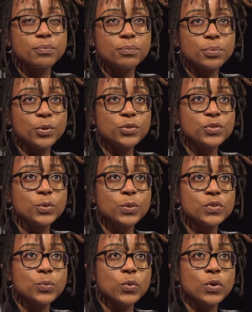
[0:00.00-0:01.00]
personal.
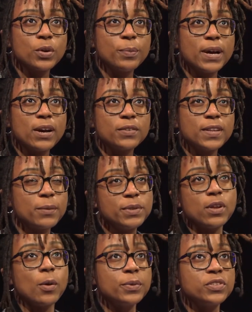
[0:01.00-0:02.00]
It's more about. I mean,
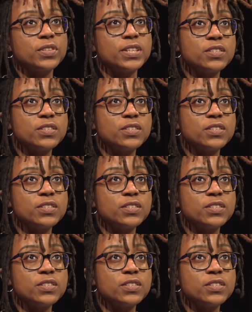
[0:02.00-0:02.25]
obviously,